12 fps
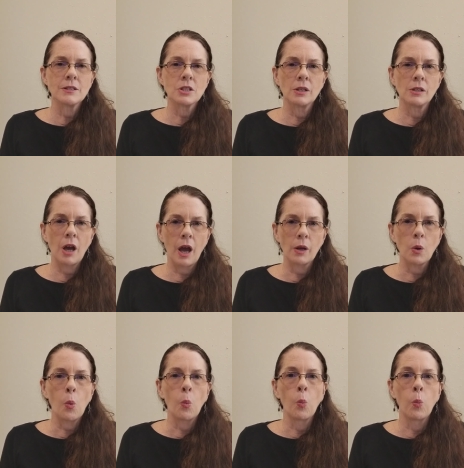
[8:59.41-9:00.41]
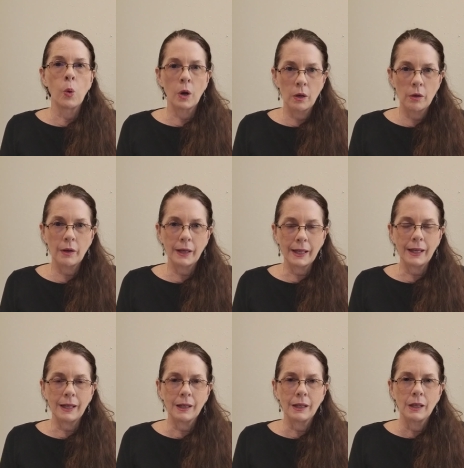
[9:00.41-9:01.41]
to not
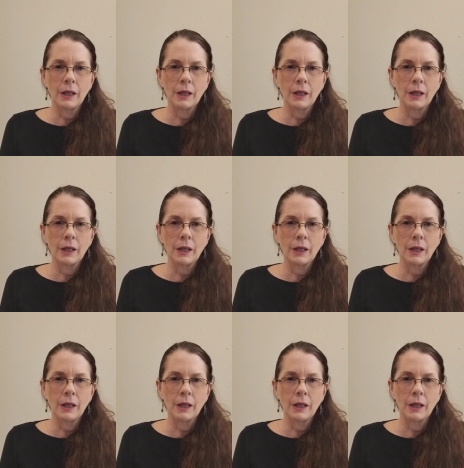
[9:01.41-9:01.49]
worry,